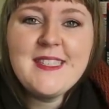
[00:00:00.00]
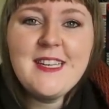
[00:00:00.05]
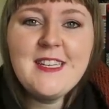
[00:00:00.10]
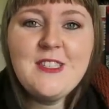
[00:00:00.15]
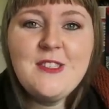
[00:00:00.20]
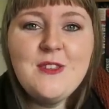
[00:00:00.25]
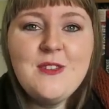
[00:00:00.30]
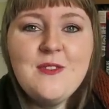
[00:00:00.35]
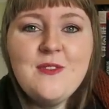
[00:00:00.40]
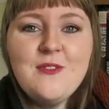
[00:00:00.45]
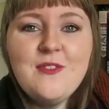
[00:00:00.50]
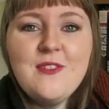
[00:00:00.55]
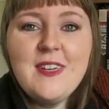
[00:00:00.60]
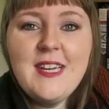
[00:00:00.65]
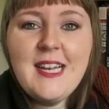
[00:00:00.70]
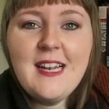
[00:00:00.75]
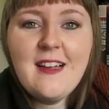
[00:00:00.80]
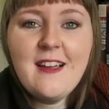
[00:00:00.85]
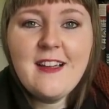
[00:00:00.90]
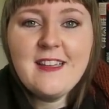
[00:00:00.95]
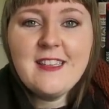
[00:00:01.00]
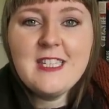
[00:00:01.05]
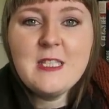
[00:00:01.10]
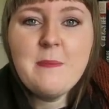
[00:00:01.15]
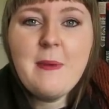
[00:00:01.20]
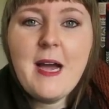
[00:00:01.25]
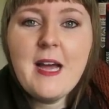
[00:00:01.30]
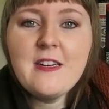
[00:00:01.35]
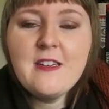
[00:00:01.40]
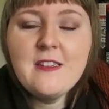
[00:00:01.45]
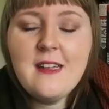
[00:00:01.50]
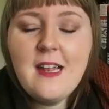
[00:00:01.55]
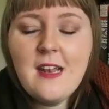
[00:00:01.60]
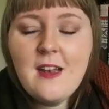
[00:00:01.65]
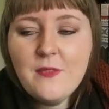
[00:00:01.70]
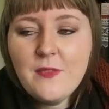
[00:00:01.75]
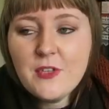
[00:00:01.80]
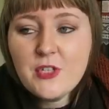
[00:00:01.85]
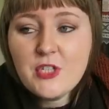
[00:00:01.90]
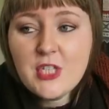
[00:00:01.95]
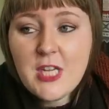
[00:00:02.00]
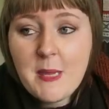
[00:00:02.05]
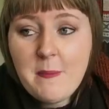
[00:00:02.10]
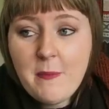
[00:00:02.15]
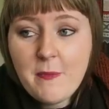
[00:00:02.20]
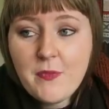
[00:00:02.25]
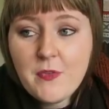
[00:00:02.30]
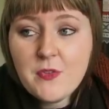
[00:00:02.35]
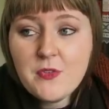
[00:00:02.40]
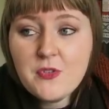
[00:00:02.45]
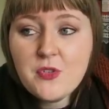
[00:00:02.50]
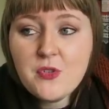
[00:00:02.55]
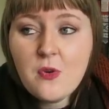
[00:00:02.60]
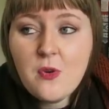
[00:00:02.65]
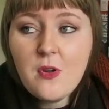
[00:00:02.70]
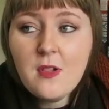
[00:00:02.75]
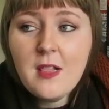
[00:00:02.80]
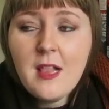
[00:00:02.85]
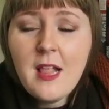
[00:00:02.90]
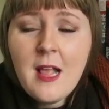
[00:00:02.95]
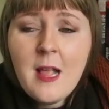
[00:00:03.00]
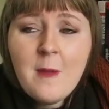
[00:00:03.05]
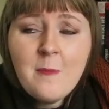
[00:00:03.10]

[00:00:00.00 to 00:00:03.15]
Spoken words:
I do really like this pattern. I love the shape of this shawl.